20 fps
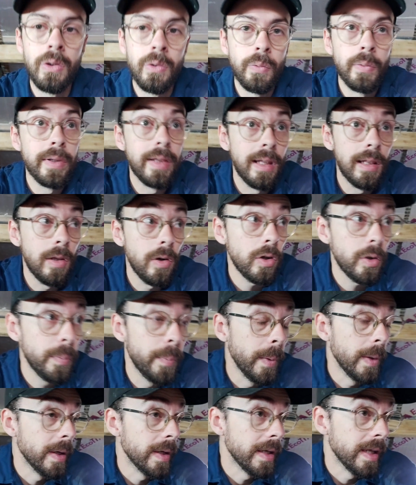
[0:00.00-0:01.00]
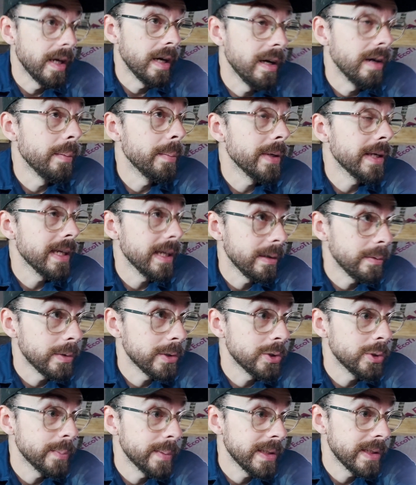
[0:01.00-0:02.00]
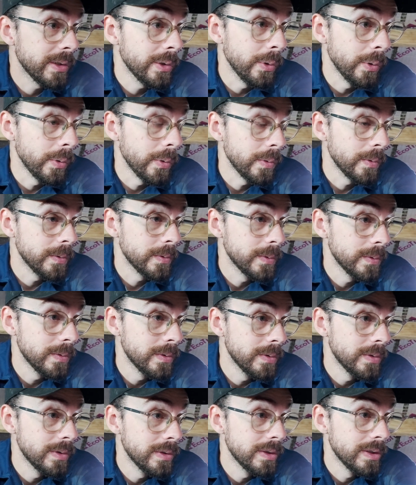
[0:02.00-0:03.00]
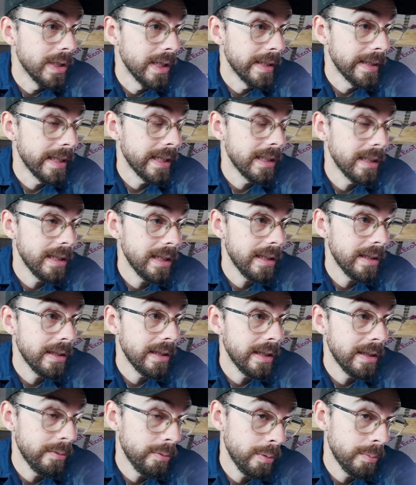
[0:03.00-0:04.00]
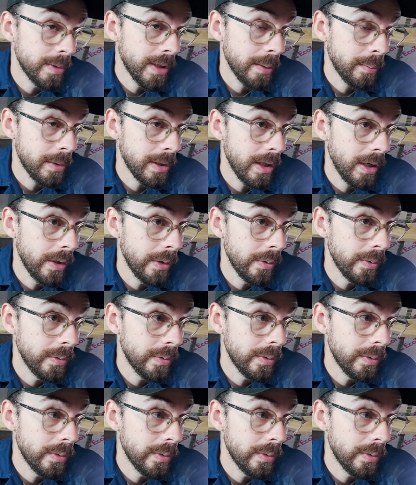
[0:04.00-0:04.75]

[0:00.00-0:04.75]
with a log burner up here, which would be cool. And then in the room down below